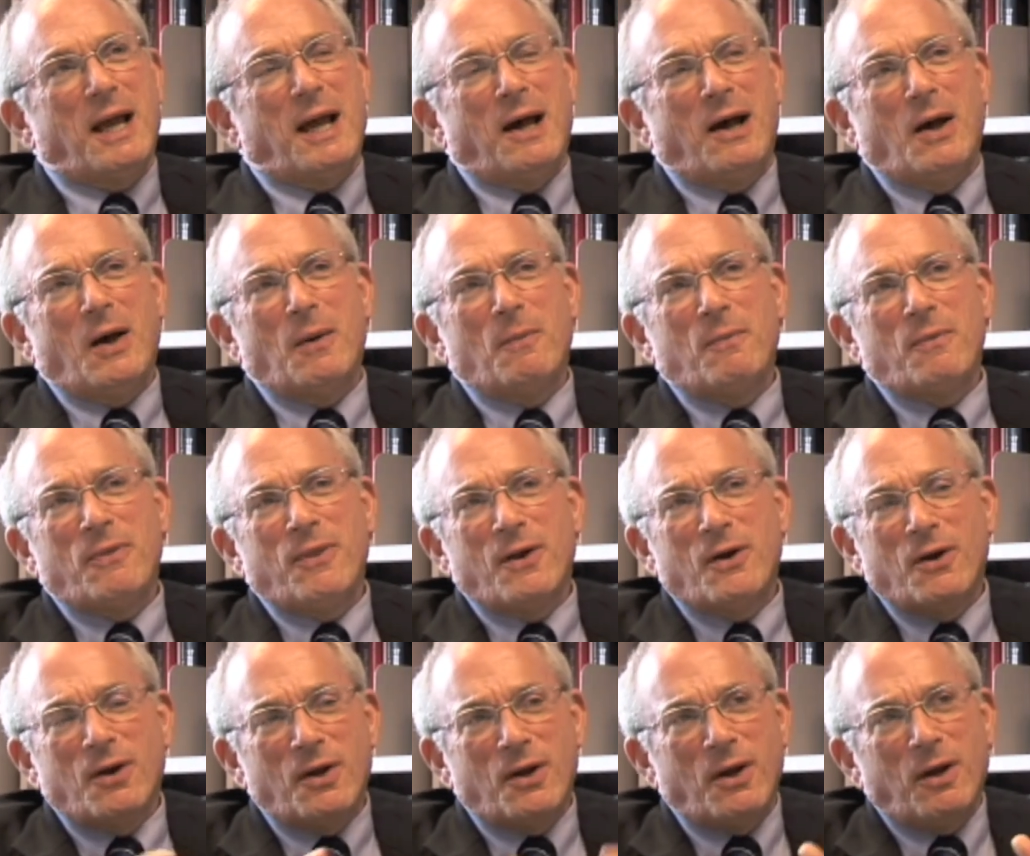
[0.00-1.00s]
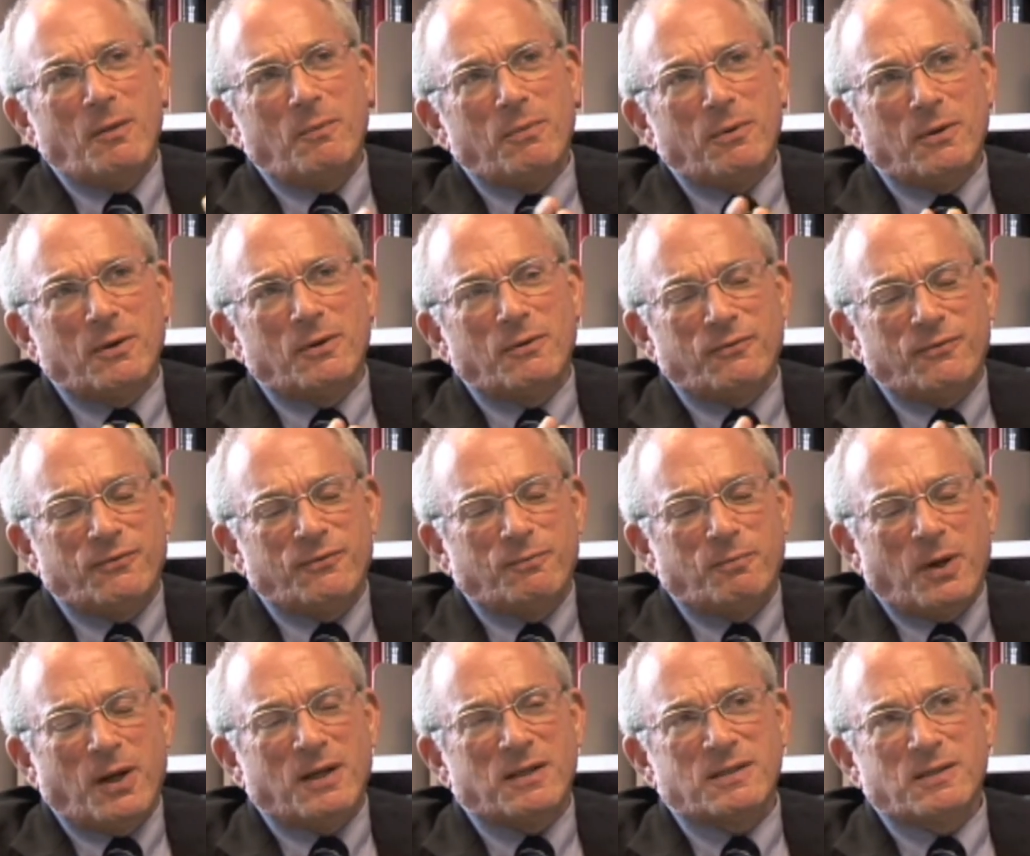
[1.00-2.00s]
Um, there are a number of
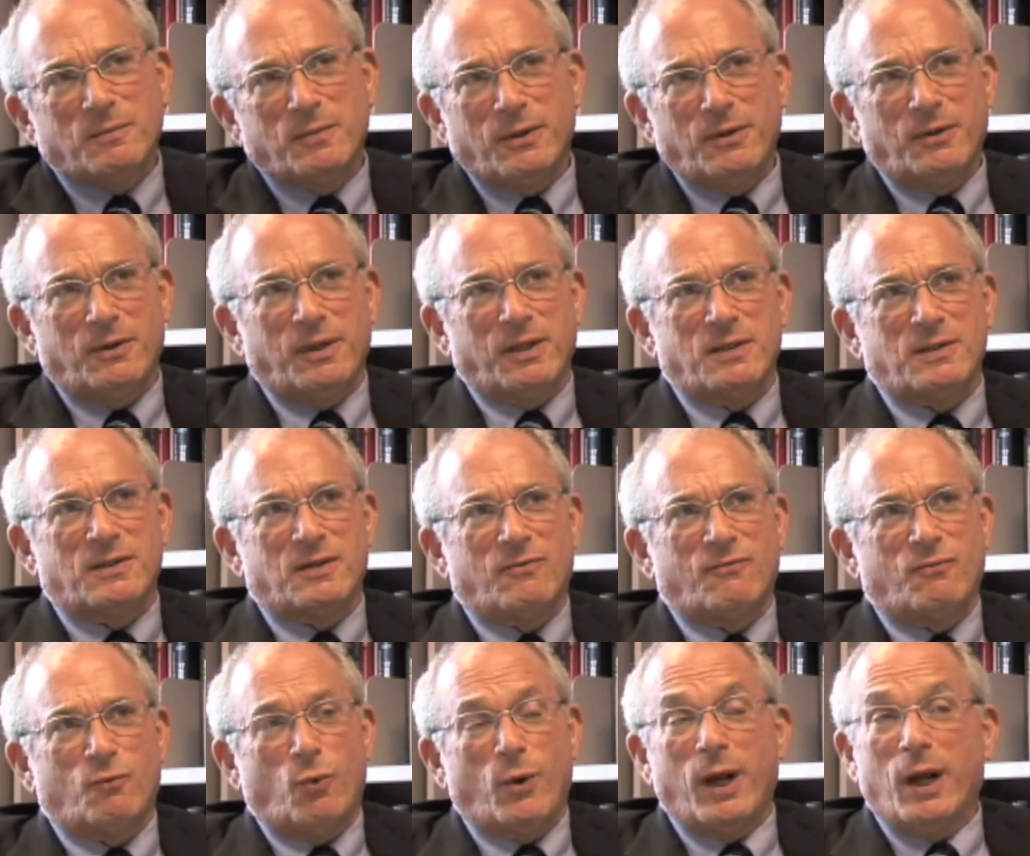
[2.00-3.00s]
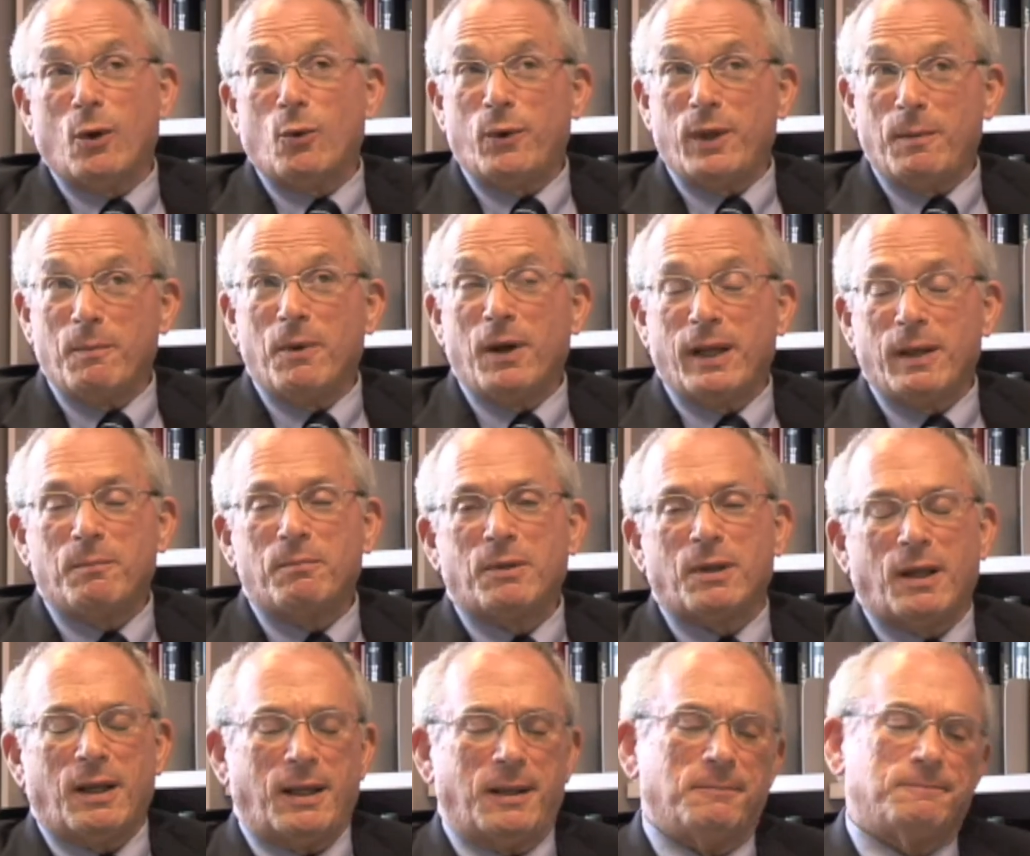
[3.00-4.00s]
possibilities of where we might
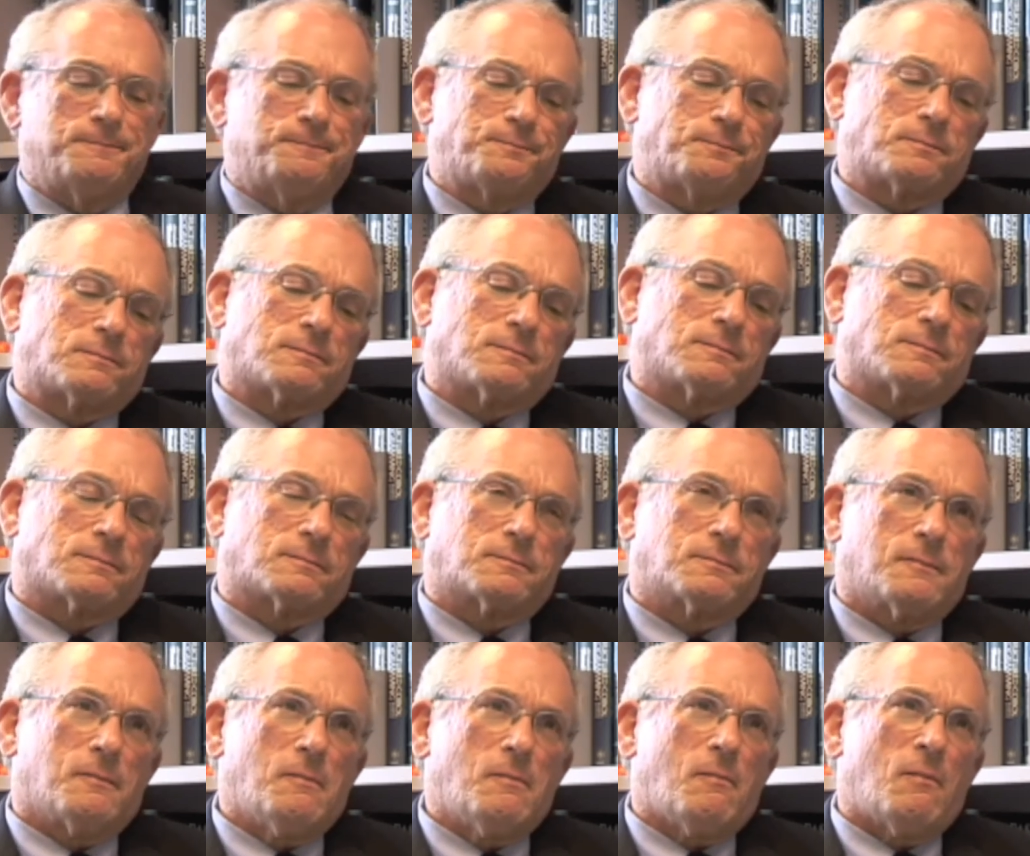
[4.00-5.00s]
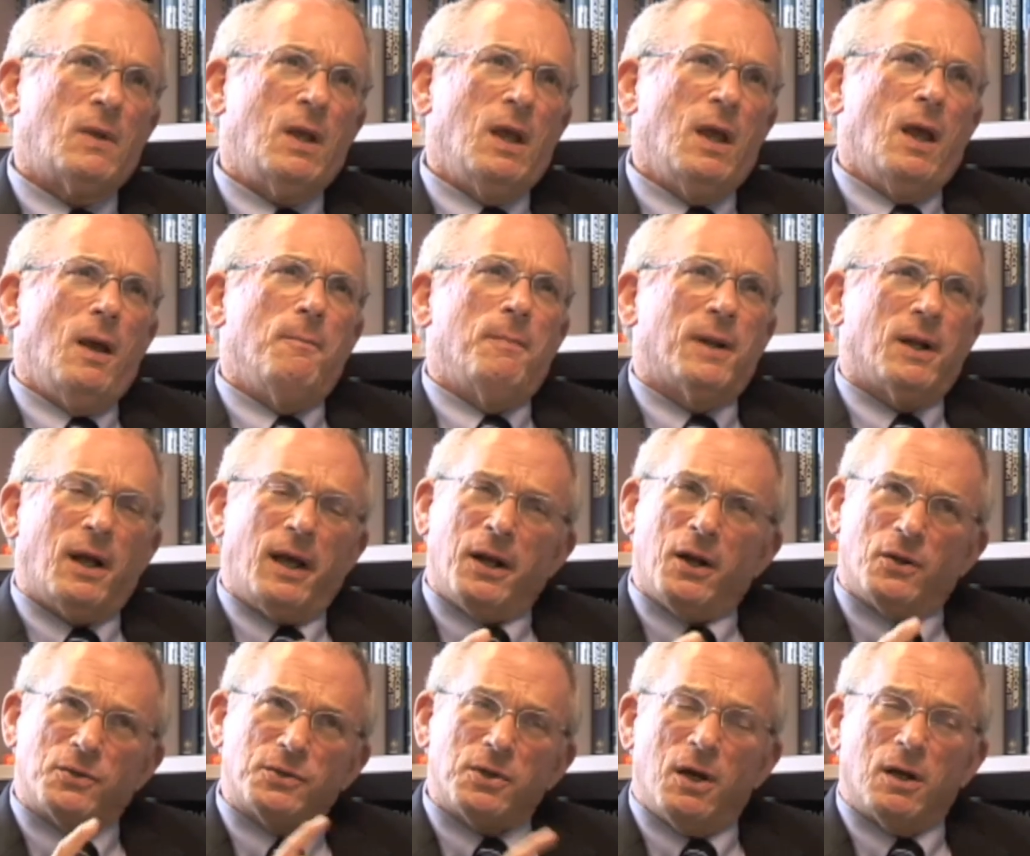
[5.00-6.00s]
blame. But I,
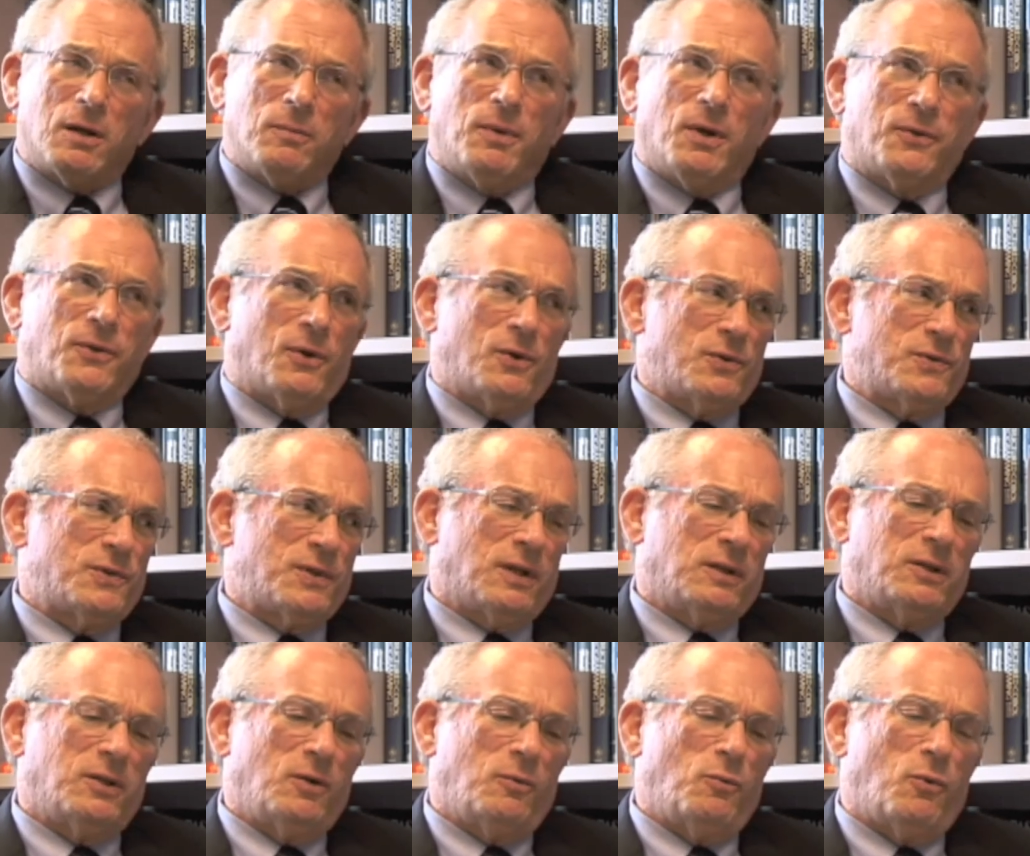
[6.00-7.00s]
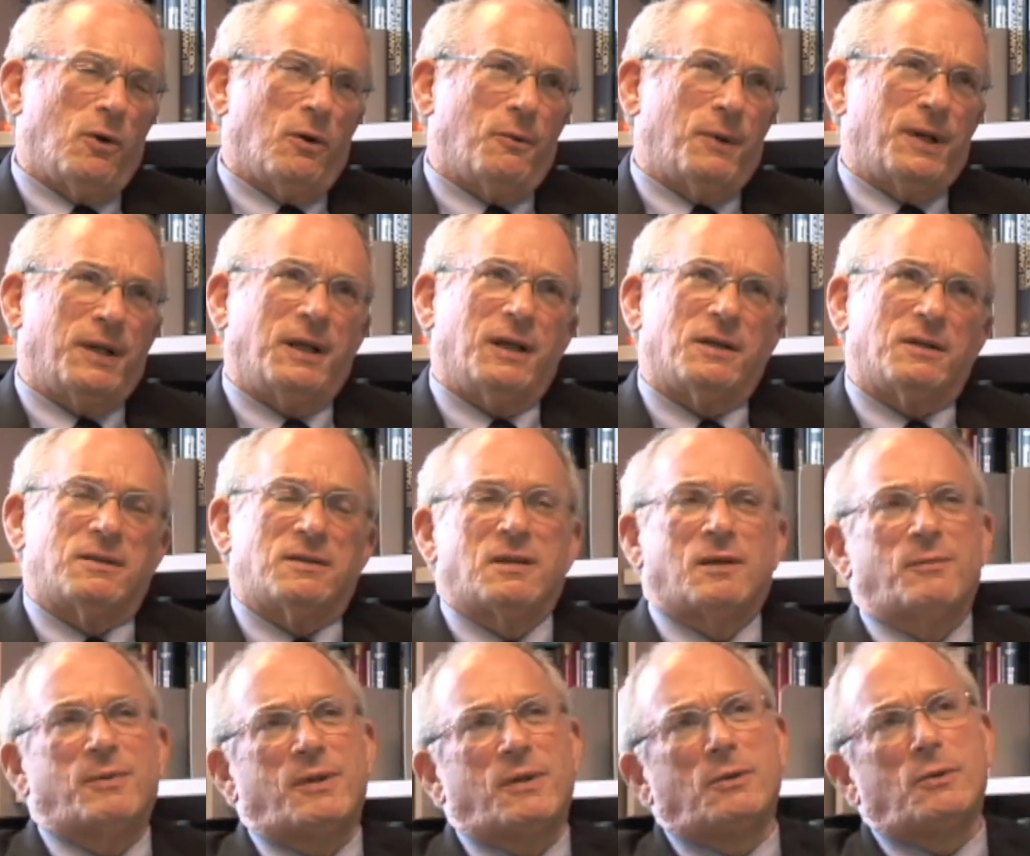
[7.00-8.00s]
and I'll talk about those a little more when I get to
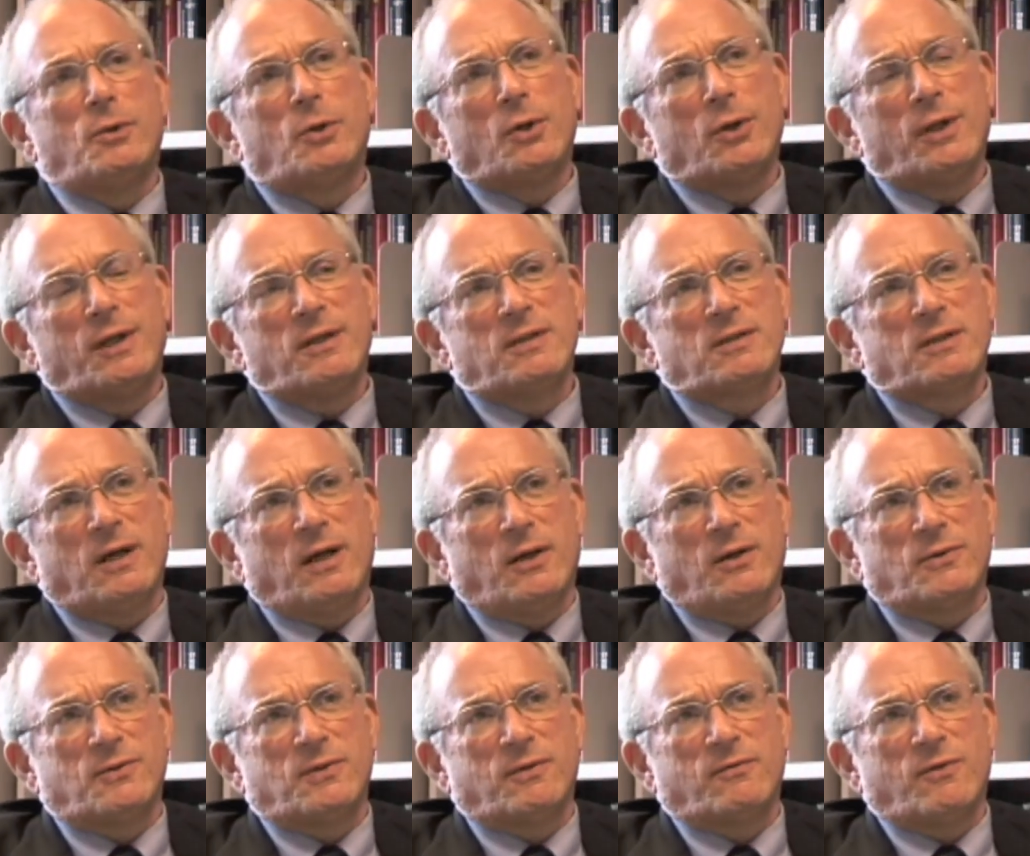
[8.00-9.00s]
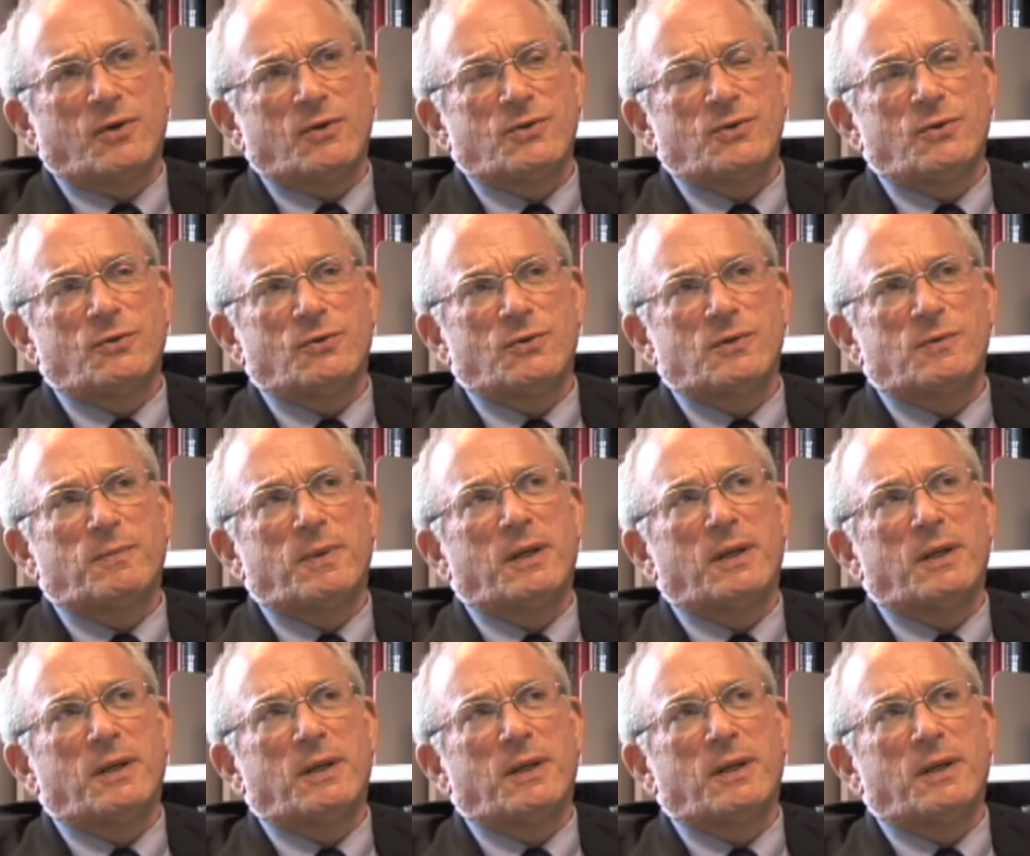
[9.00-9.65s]
some of the learning styles of our students.